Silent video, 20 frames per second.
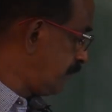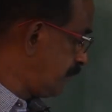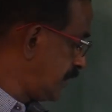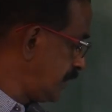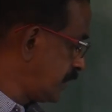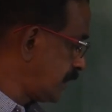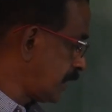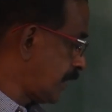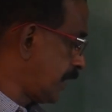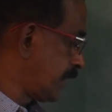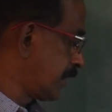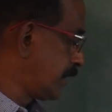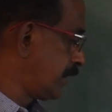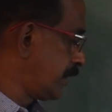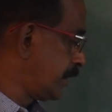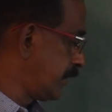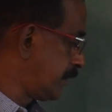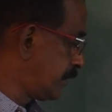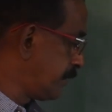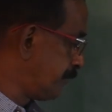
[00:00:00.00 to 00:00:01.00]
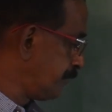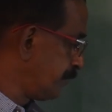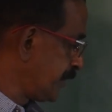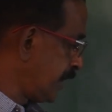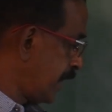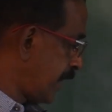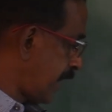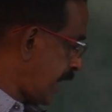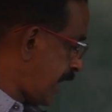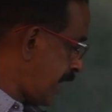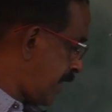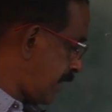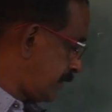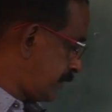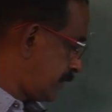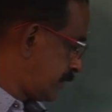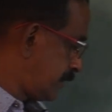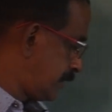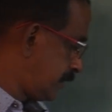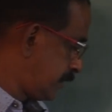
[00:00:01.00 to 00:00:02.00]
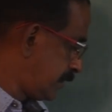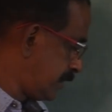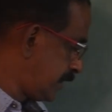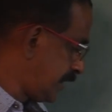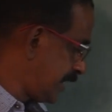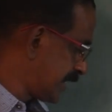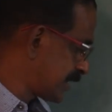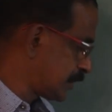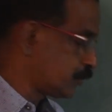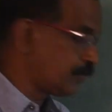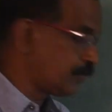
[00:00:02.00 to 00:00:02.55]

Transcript: weight aggregate. And the next